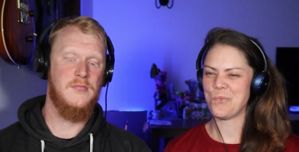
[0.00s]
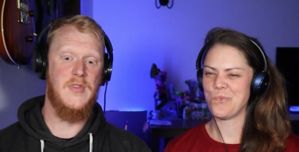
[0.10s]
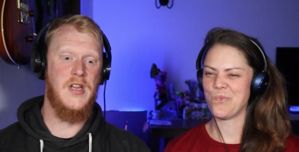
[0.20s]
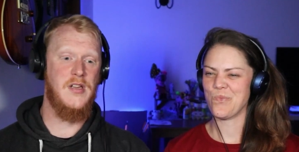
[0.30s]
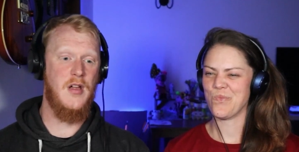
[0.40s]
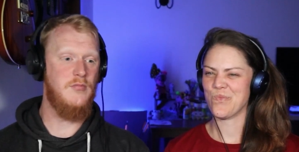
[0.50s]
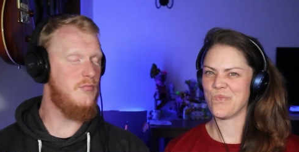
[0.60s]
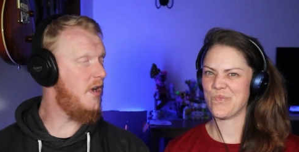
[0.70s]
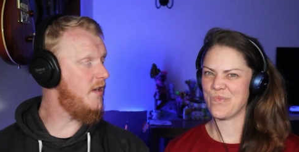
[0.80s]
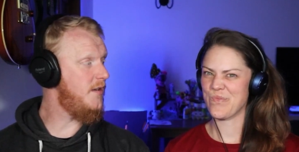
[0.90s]
Speaker 1: There you go.
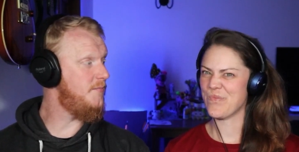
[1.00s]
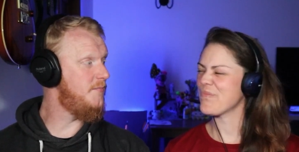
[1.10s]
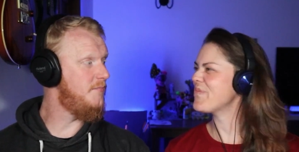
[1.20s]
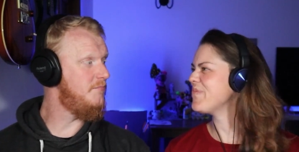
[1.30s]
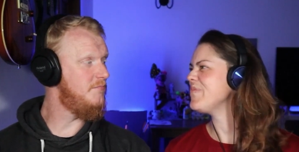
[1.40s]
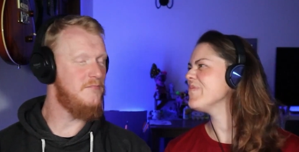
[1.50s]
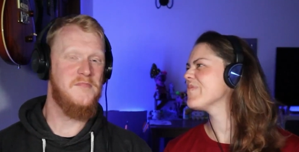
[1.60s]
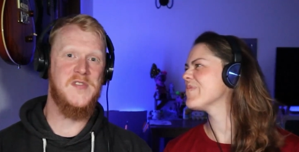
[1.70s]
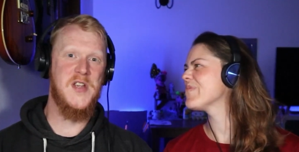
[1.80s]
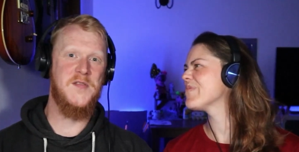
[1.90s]
Right then.
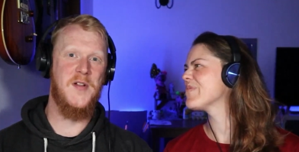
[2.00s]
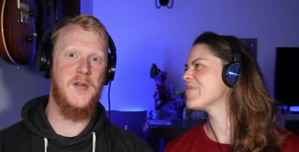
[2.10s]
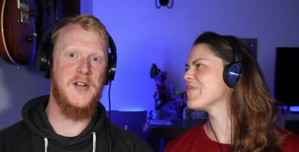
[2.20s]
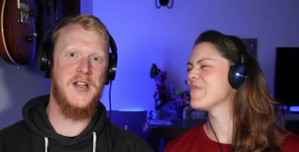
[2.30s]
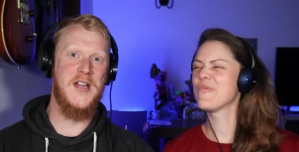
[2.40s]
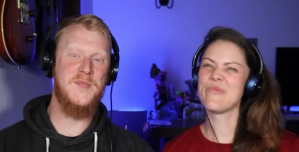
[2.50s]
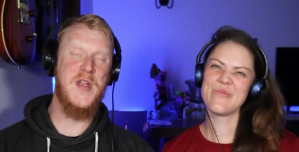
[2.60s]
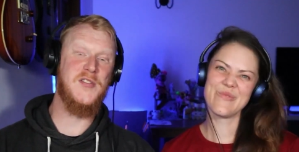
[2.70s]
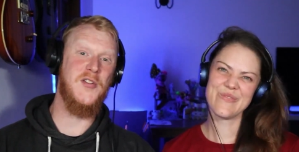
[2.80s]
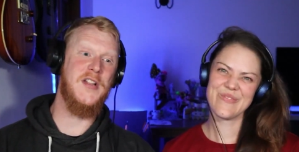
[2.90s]
Cheers for that one, guys. Make
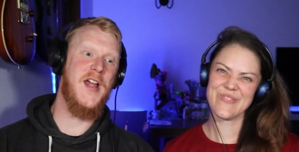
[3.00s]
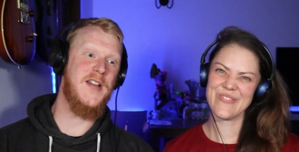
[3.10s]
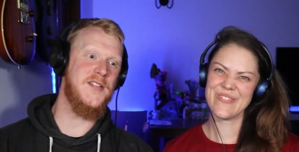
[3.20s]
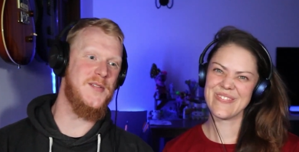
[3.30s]
sure you like and